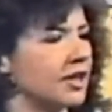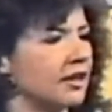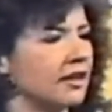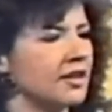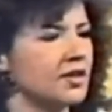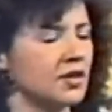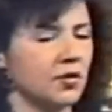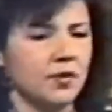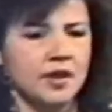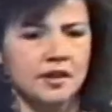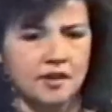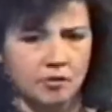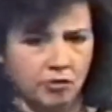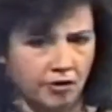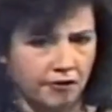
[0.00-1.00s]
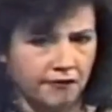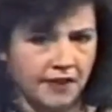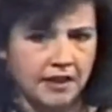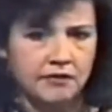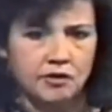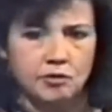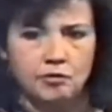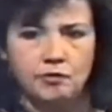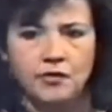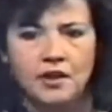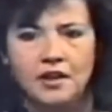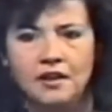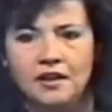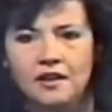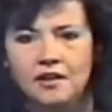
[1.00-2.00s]
and at least 3 of them were
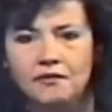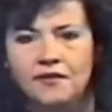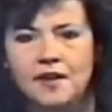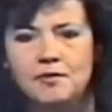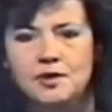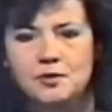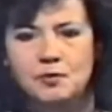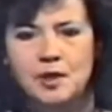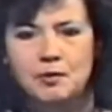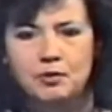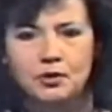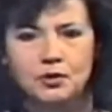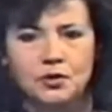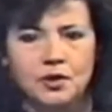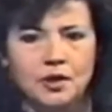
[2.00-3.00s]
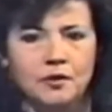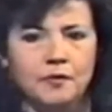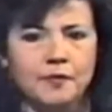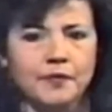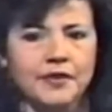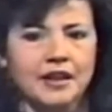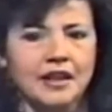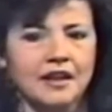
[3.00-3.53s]
famous people, you know,